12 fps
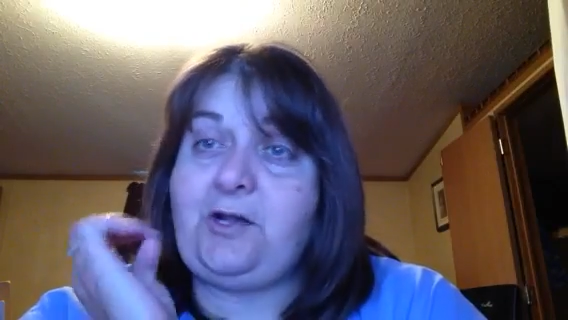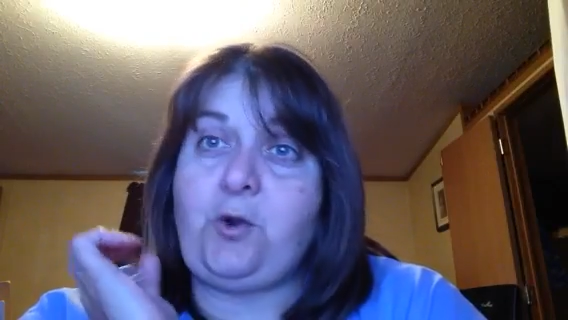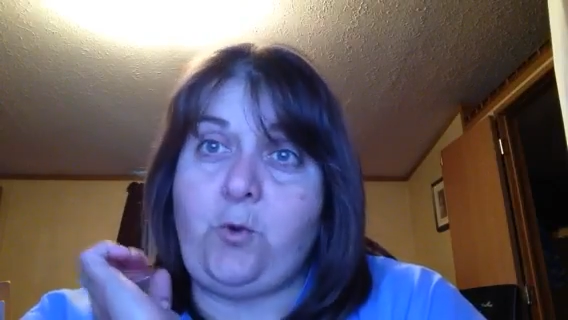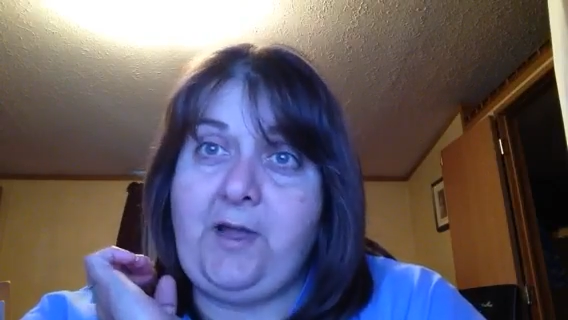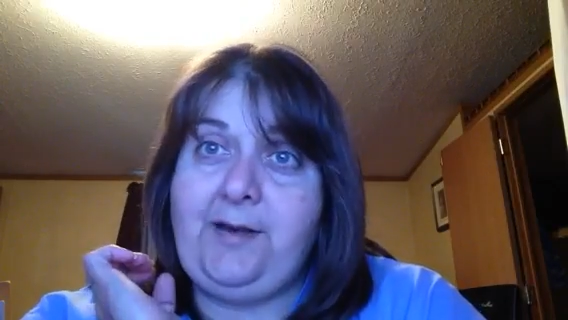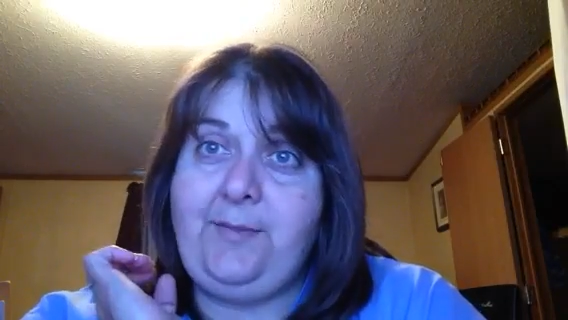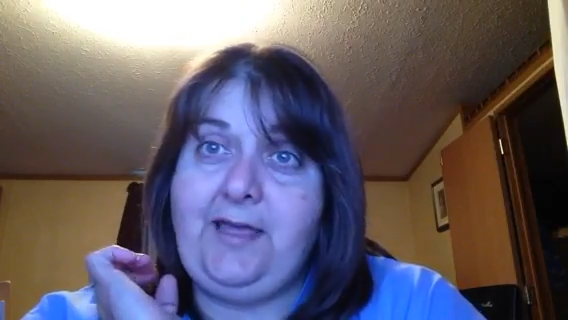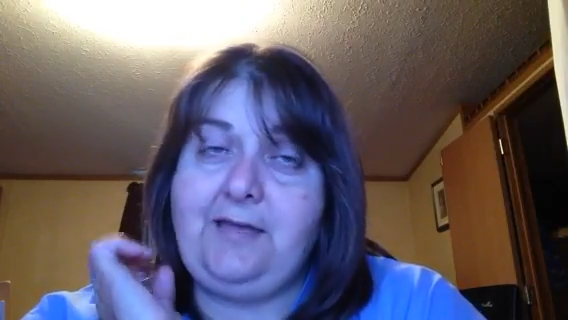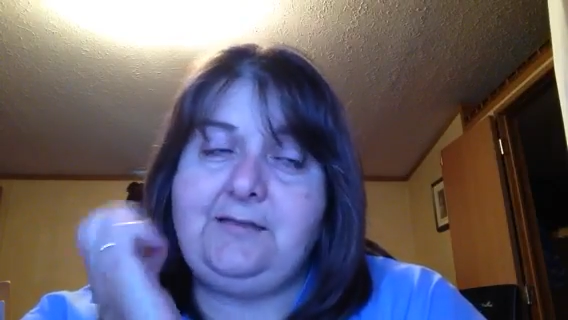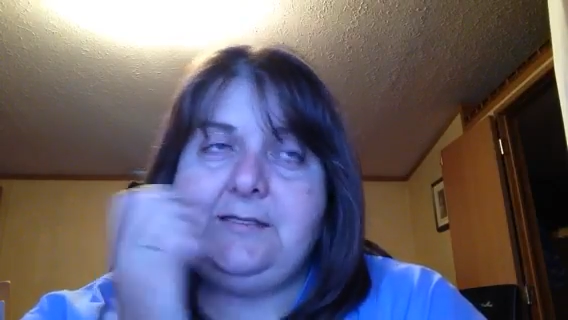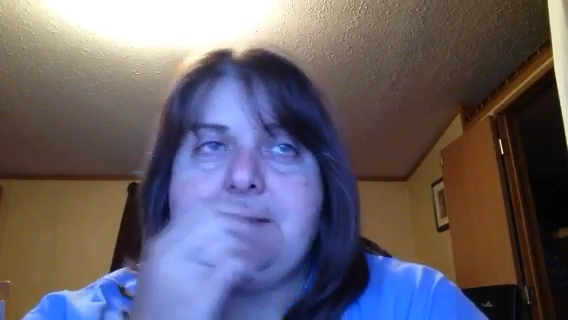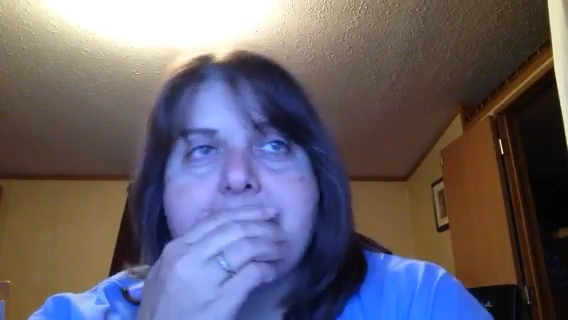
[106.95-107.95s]
quite a
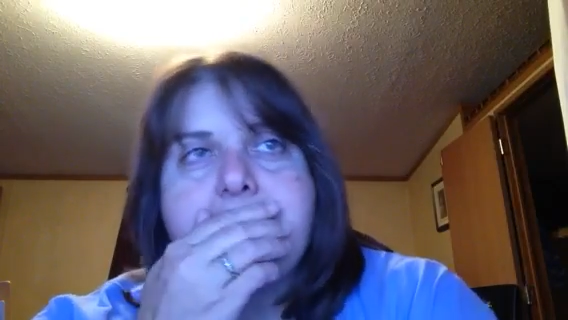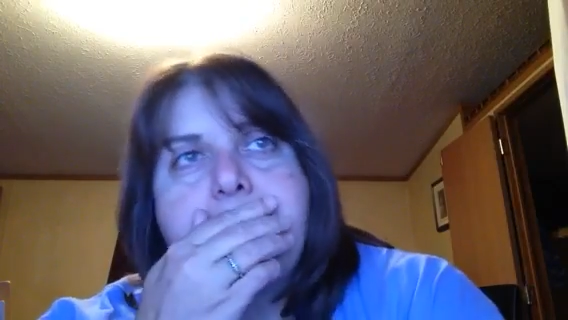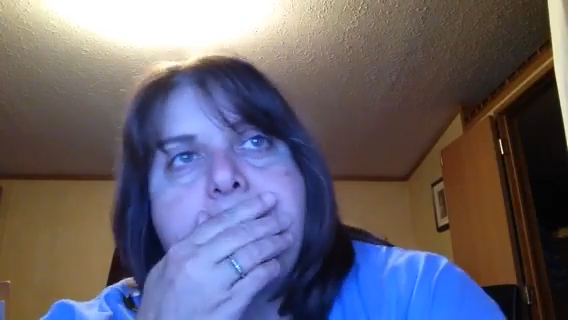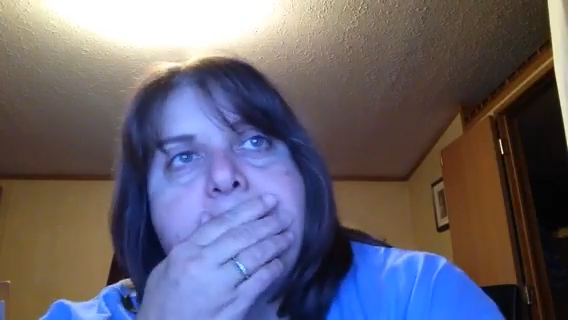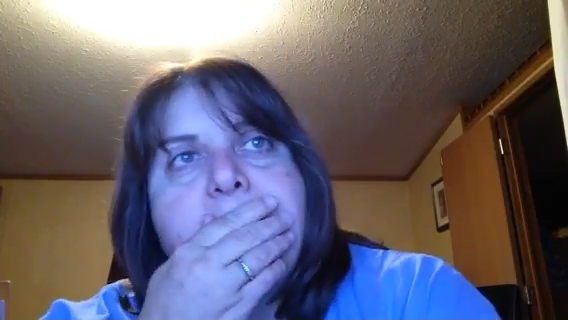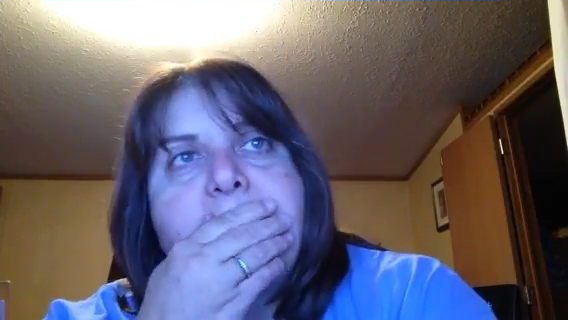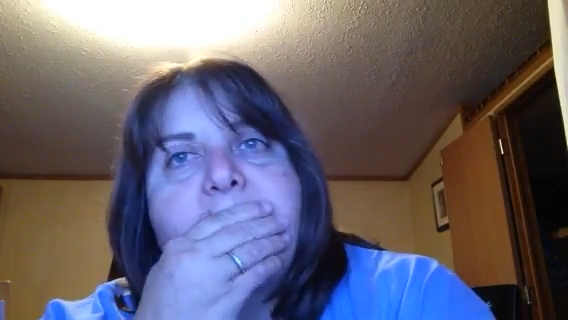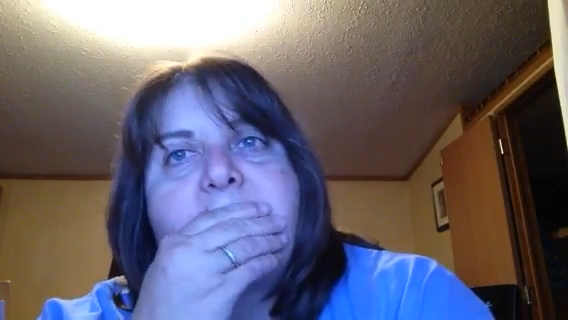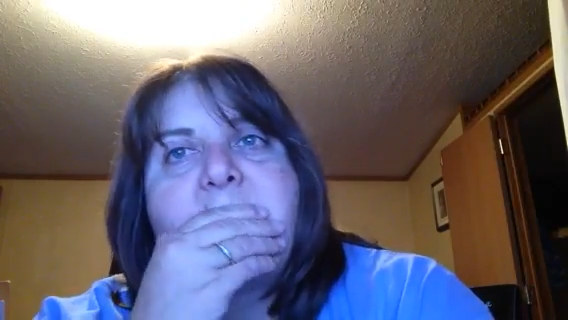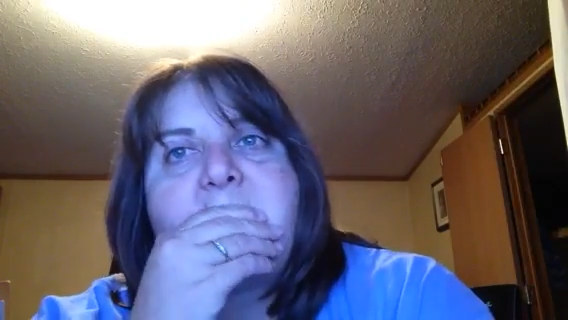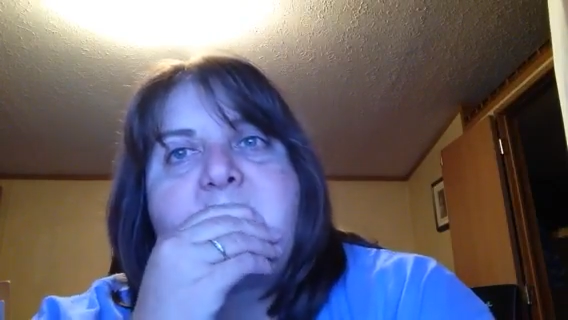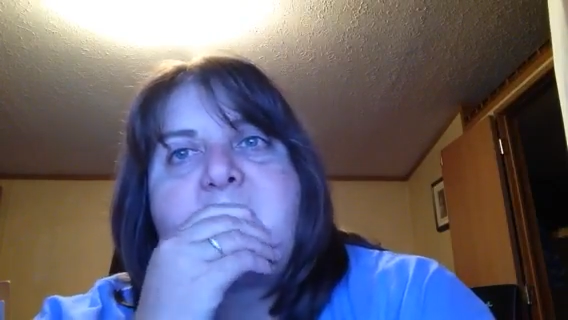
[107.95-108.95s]
bit.
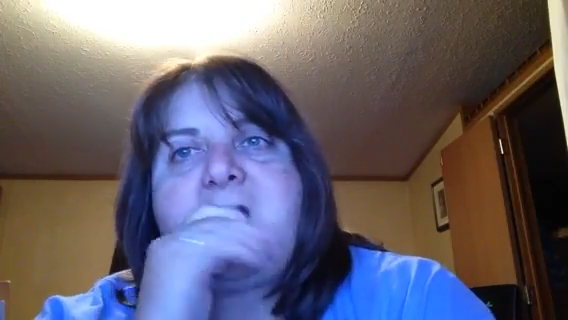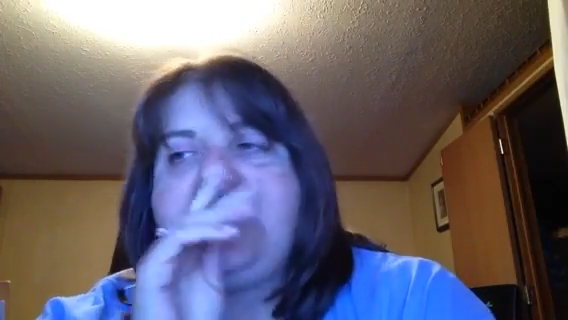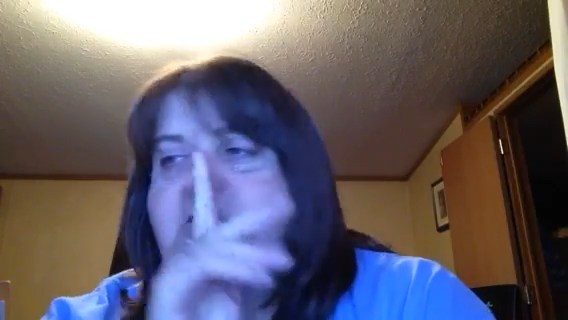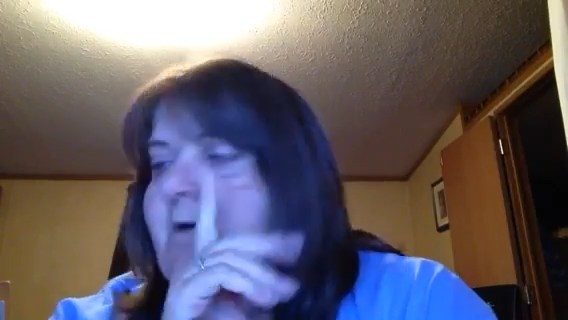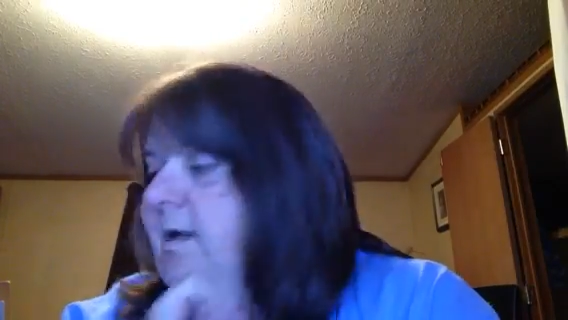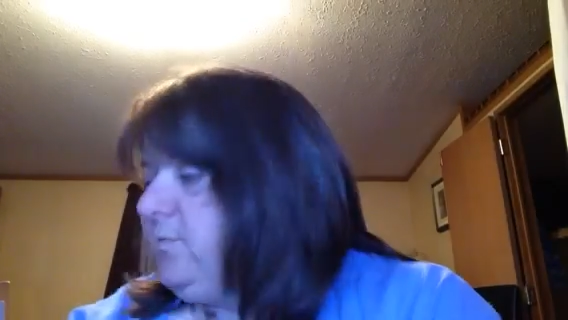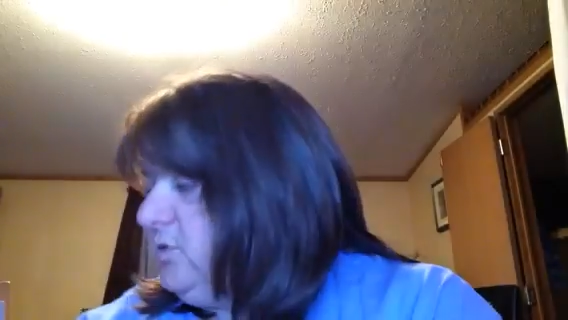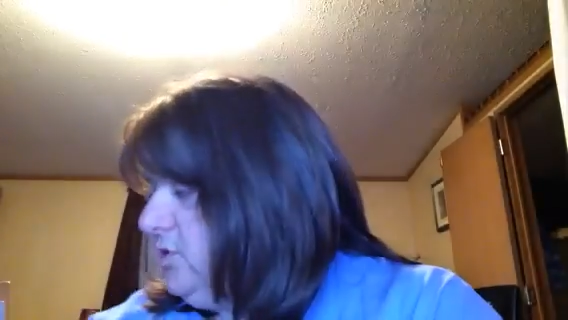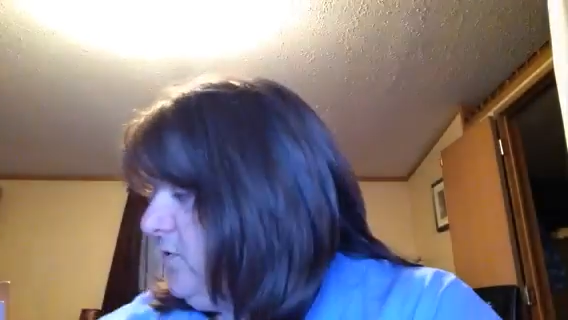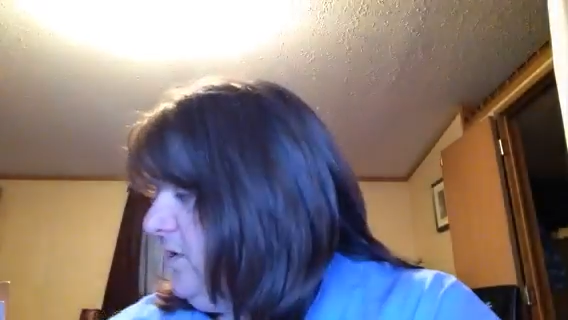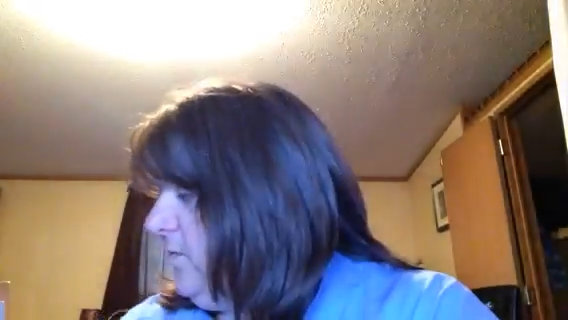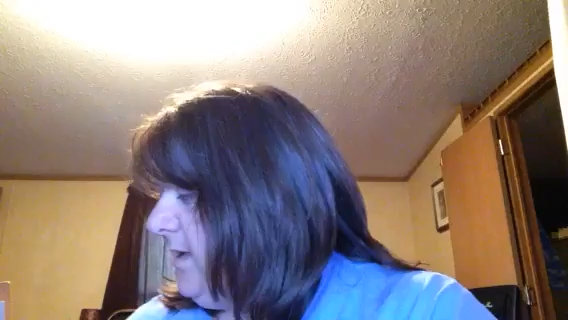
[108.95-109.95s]
So I will
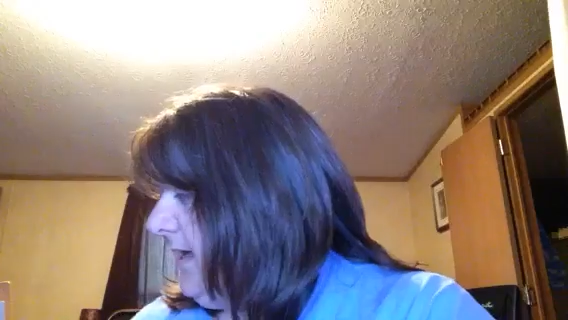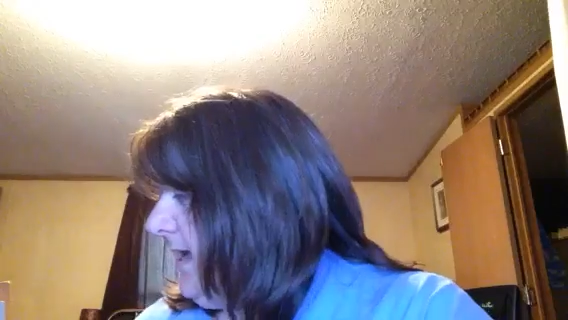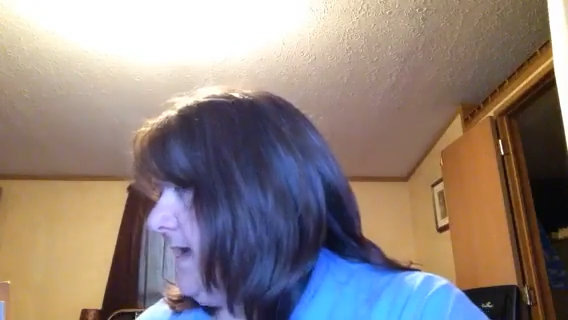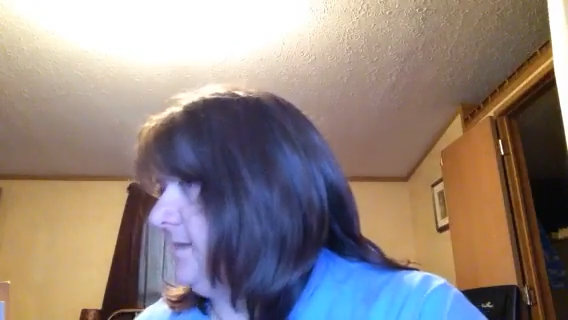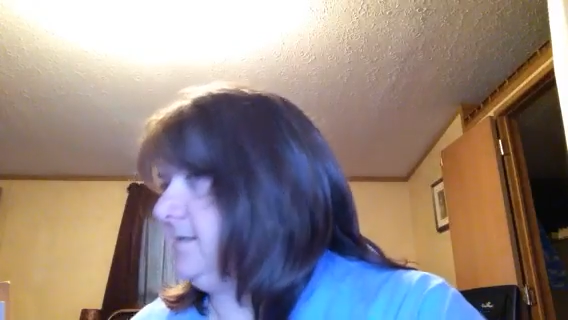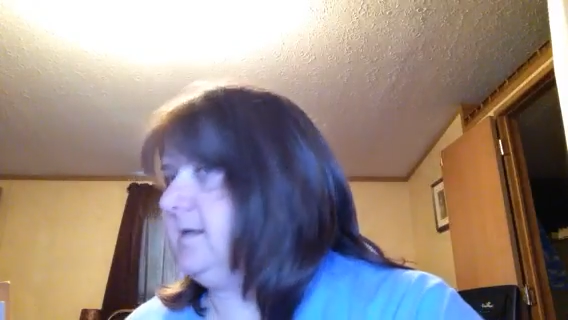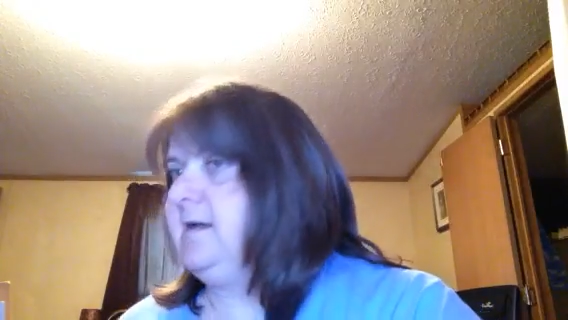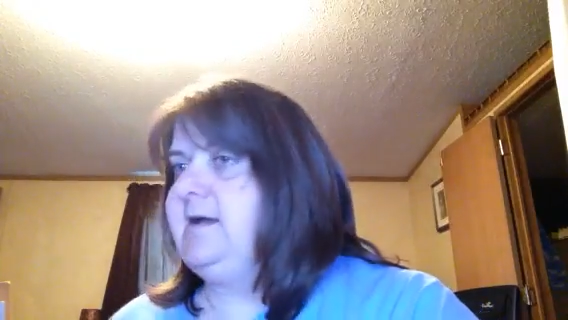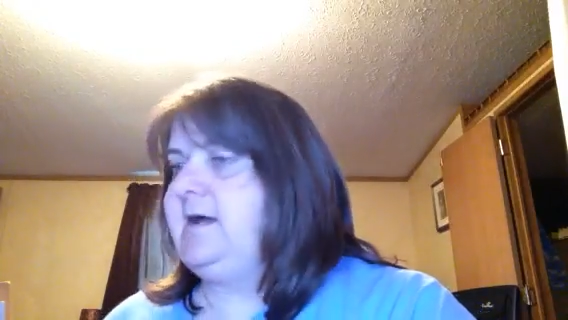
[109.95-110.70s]
show you what I got.